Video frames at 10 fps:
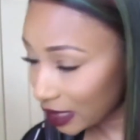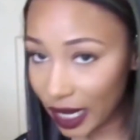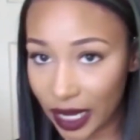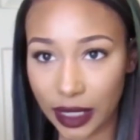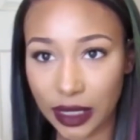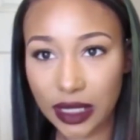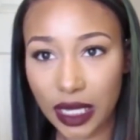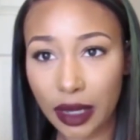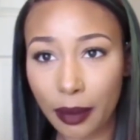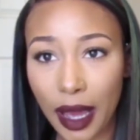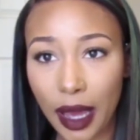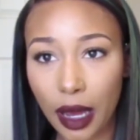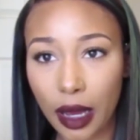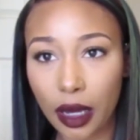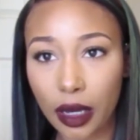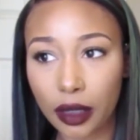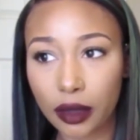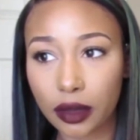and I had to take my